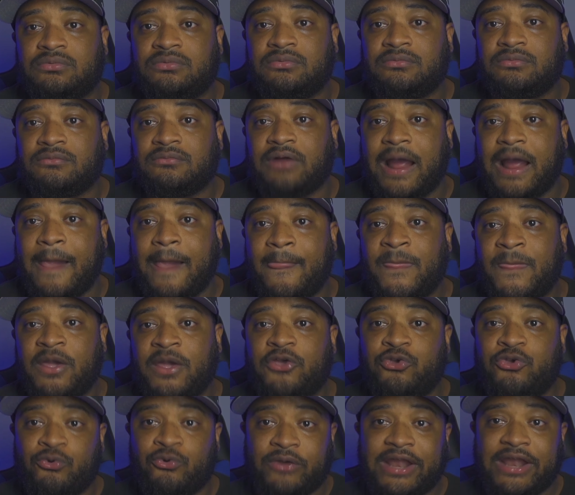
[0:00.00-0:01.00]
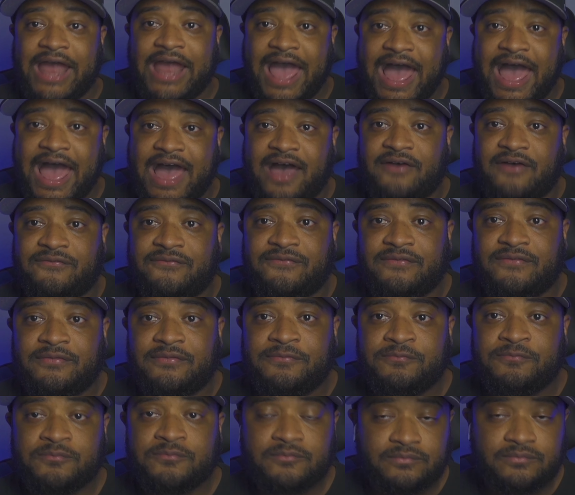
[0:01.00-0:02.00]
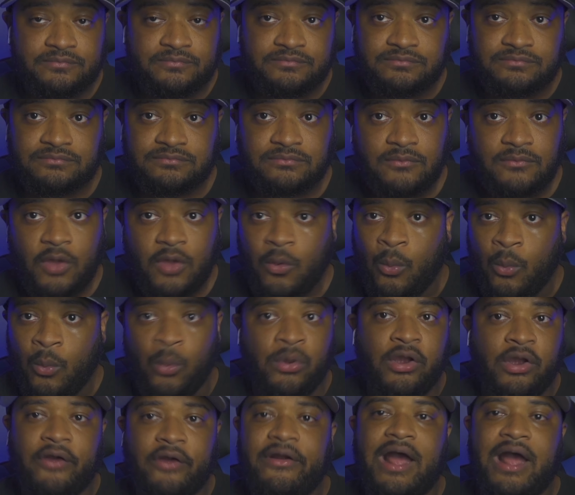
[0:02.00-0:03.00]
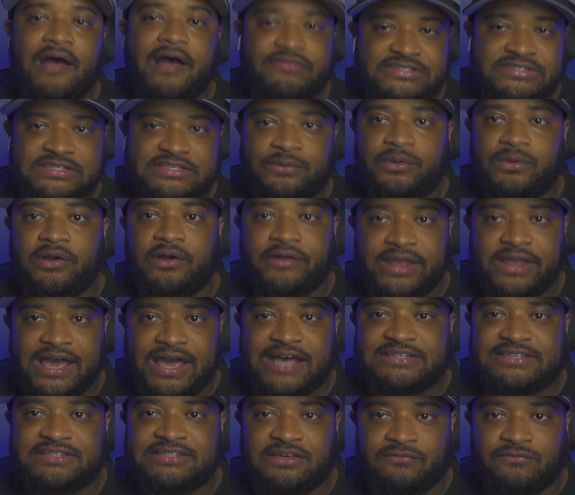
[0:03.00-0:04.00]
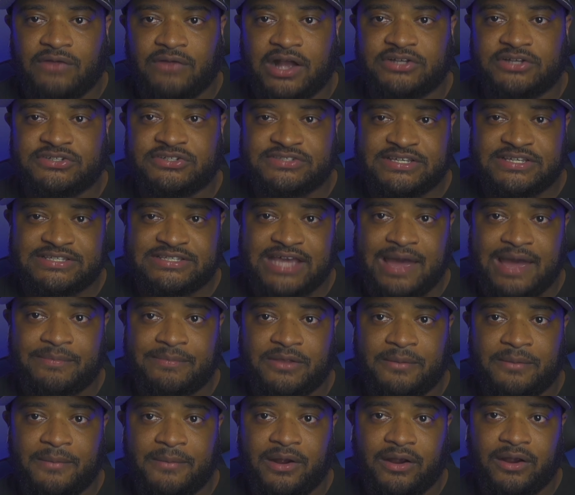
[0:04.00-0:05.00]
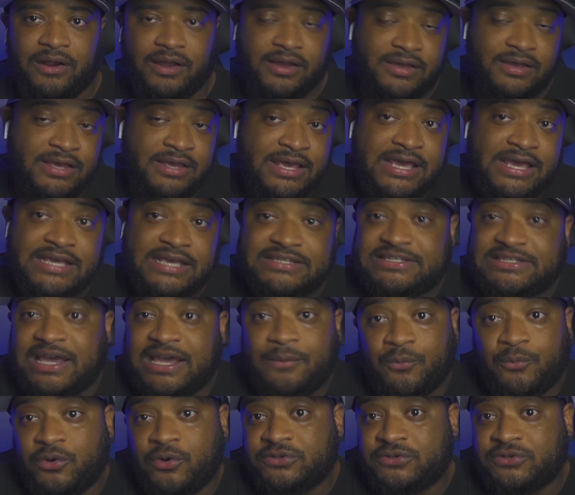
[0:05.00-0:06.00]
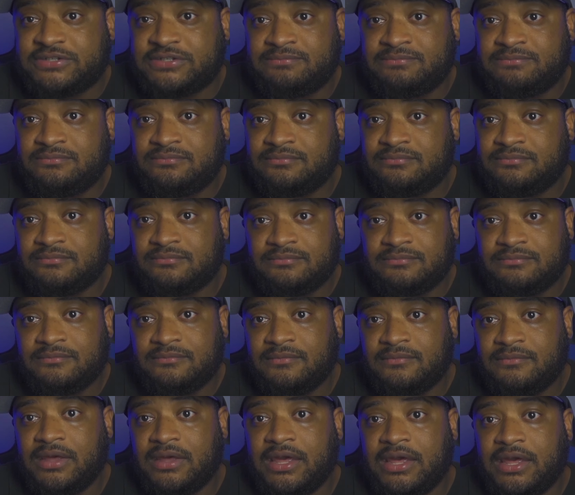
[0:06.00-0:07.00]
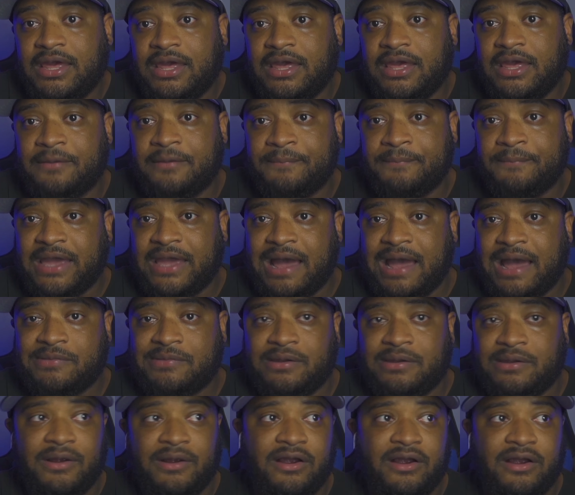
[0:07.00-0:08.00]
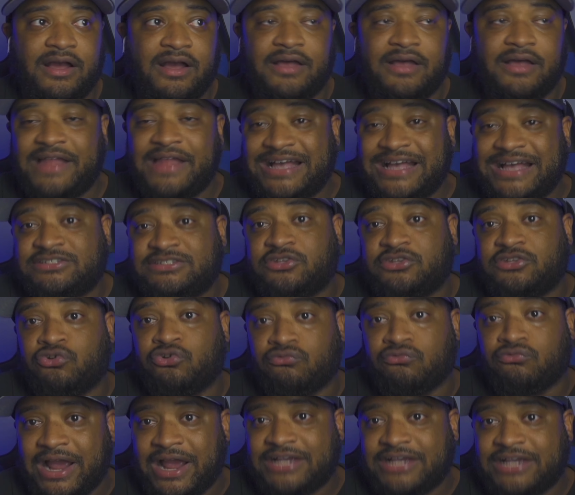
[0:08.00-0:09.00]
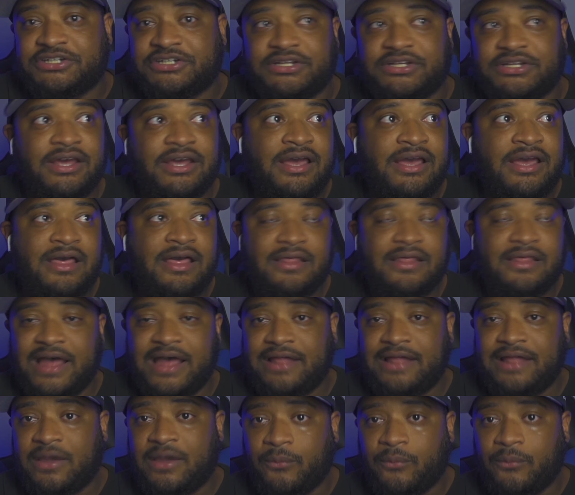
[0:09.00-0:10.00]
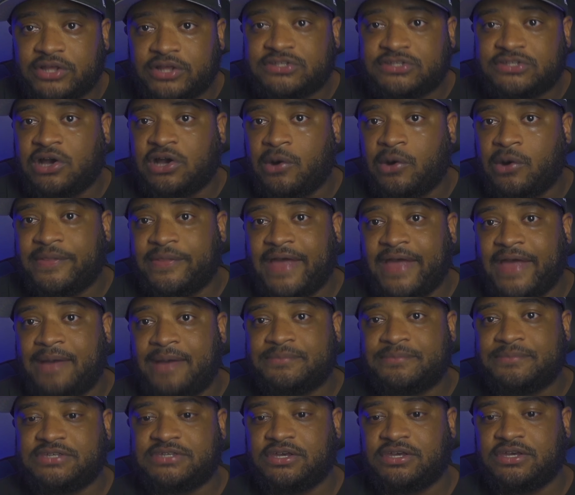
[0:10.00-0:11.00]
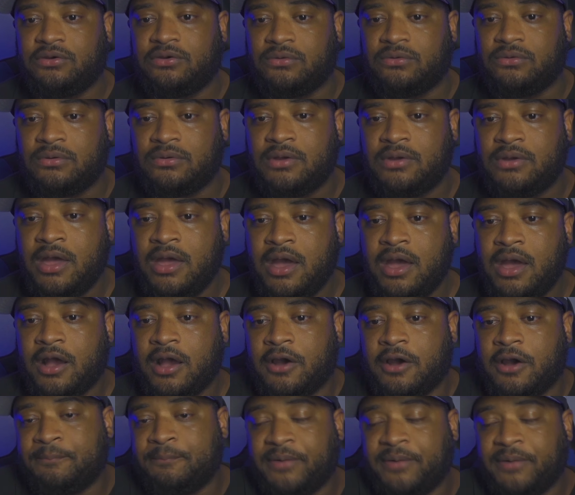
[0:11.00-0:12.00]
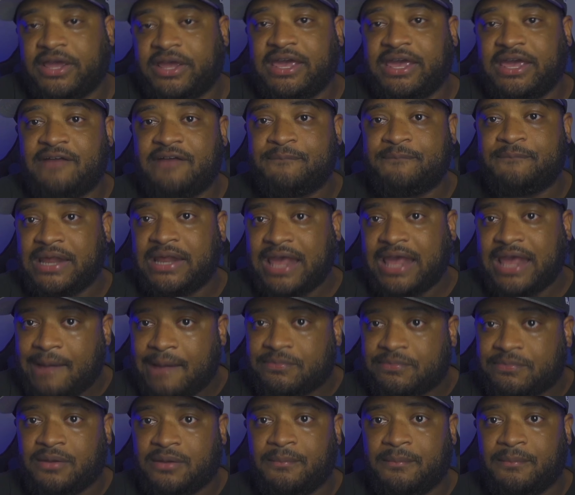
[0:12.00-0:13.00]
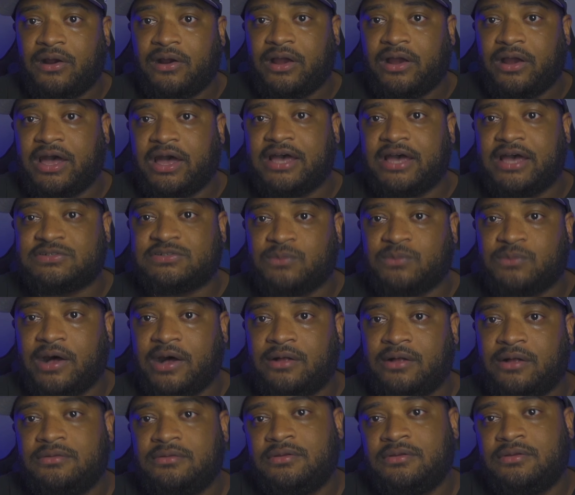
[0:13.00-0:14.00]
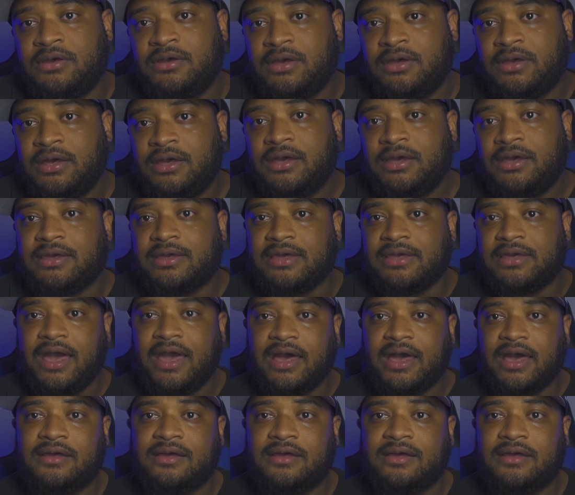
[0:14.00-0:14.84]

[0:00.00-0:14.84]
right? You can have. We already got Steve Rogers as Captain America. Sam Wilson, he could be Captain America. That's the direction that they wanted to go in the MCU. Could Bucky have been Captain America as well? Yeah.